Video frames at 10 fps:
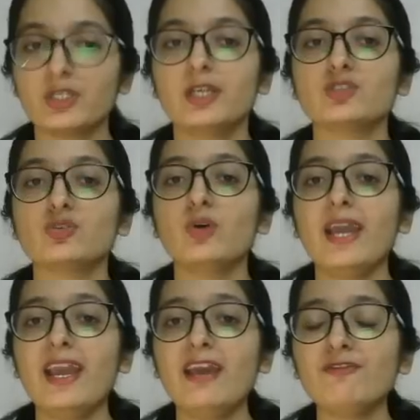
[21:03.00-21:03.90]
So
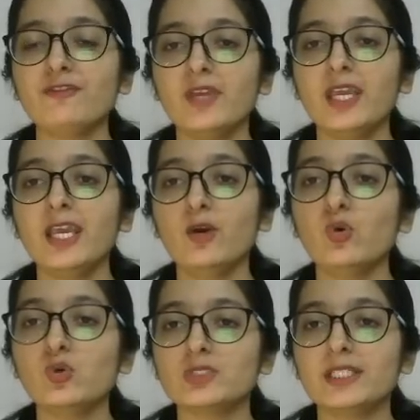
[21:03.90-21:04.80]

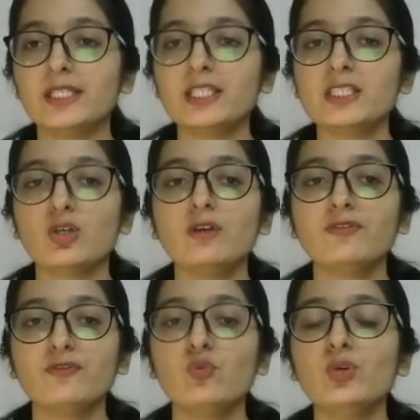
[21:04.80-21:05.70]
FAOs, it is
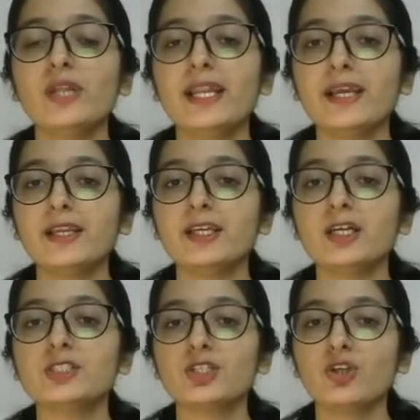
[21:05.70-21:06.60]
of Food and
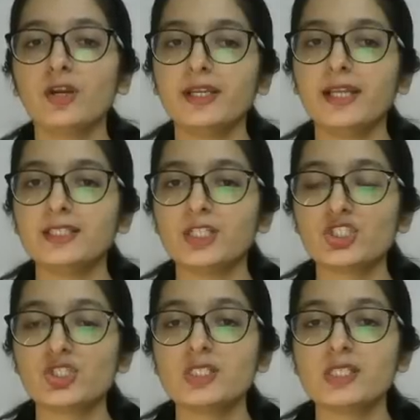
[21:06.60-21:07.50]
Agriculture
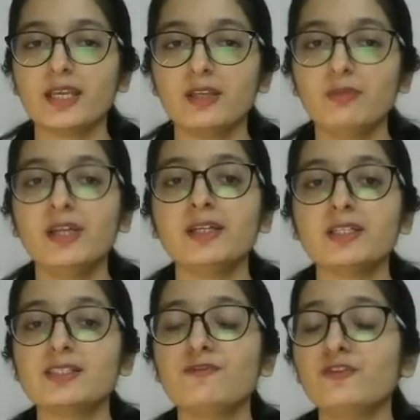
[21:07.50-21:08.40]
Organizations Agreement. It
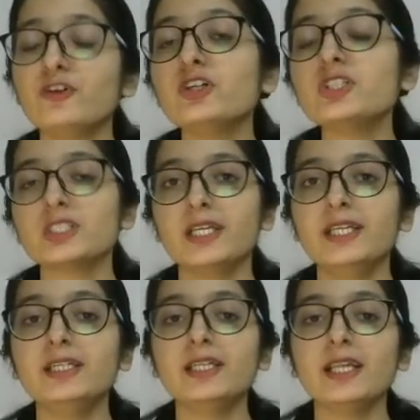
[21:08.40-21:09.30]
is the first
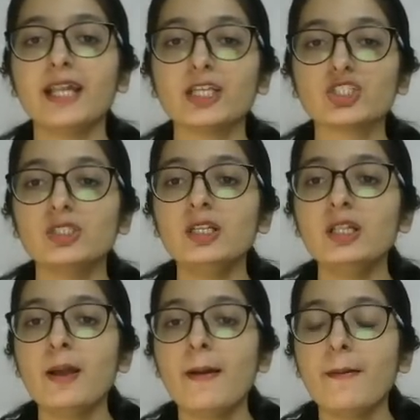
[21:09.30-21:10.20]
international
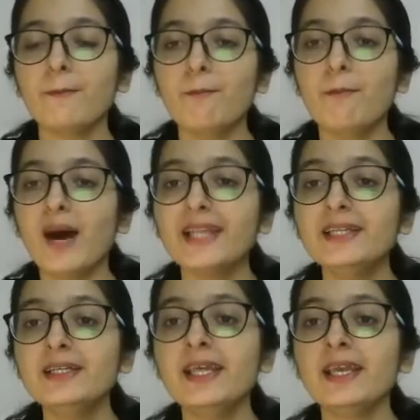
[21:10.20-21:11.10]

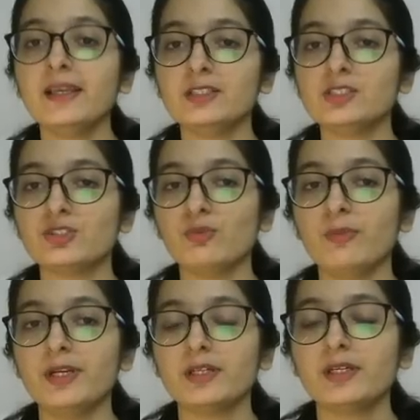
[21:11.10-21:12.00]
binding
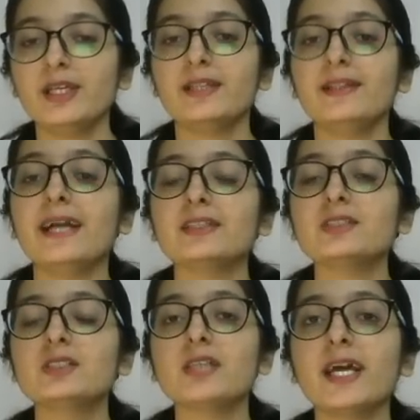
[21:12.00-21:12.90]
instrument that is
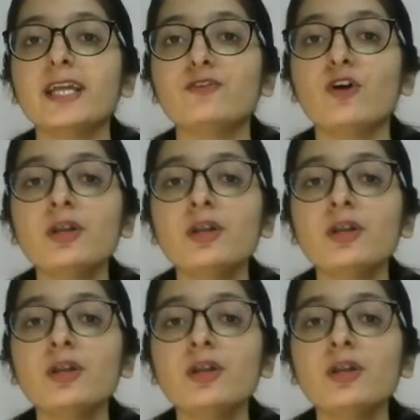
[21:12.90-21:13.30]
designed for